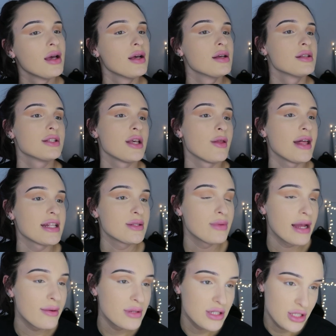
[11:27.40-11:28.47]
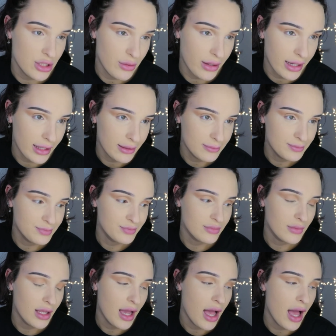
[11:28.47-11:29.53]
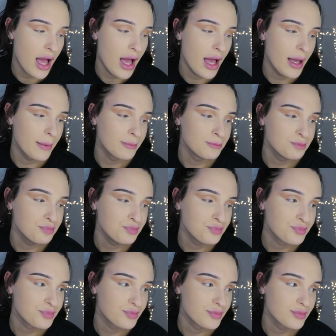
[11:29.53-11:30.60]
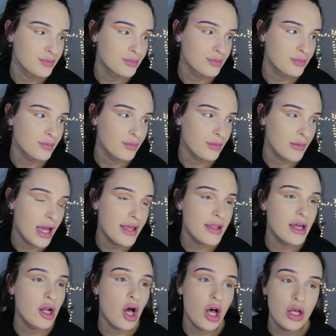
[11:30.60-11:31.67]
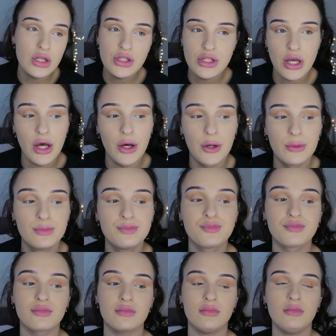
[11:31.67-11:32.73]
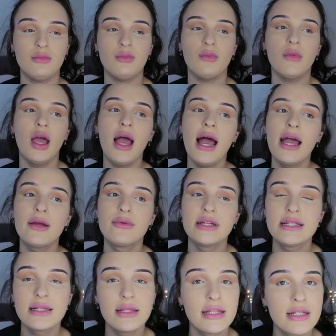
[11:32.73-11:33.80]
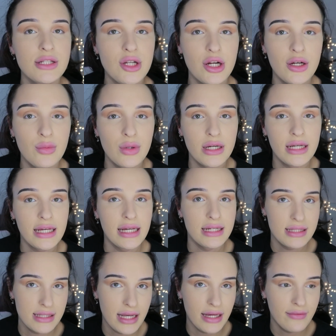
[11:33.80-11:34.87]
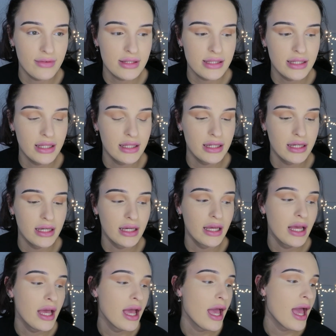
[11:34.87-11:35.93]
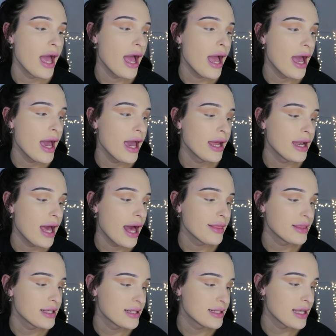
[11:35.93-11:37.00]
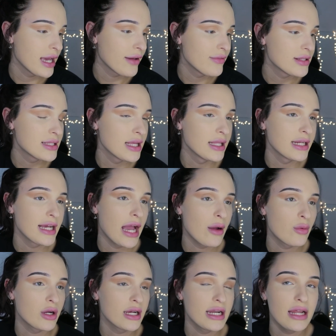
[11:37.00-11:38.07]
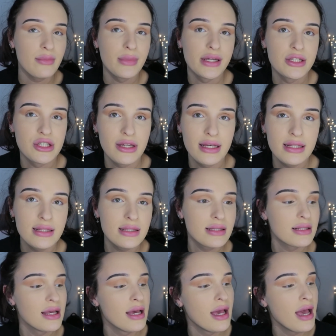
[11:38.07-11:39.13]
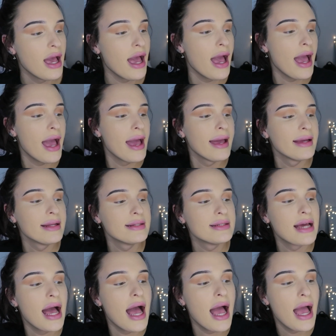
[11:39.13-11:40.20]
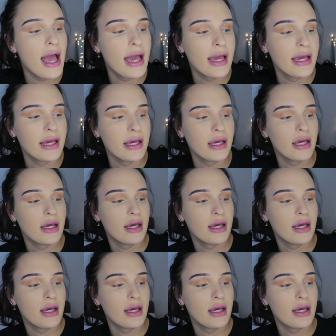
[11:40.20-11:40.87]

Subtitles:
So that's what I was doing. And then also, I recently started working at a psych facility, and at this psych facility I work in admissions, and I